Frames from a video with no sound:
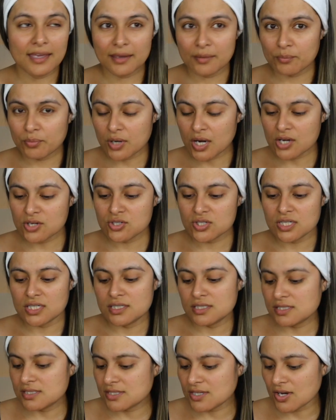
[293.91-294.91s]

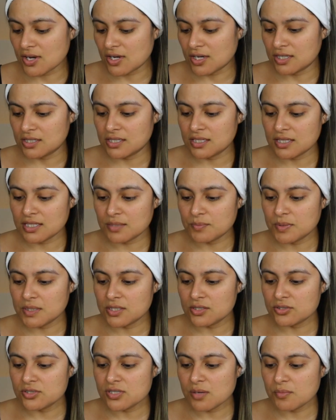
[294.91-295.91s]
impressions on the
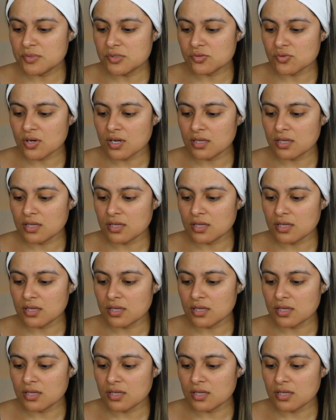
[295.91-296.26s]
Peter Thomas